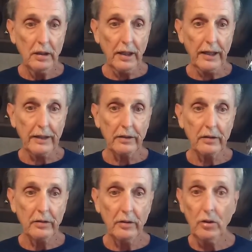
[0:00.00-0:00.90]

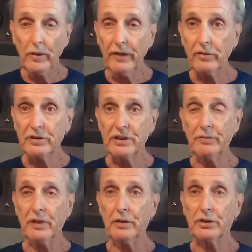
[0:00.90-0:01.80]
and whoever
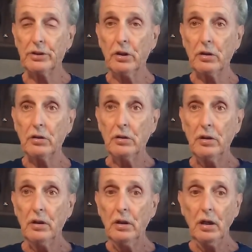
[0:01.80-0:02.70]
sent me the shirt
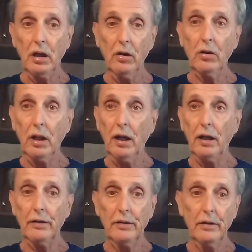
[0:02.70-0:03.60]
a whole
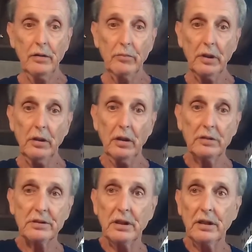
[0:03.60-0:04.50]
lot
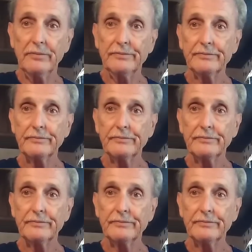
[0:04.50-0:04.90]
because uh,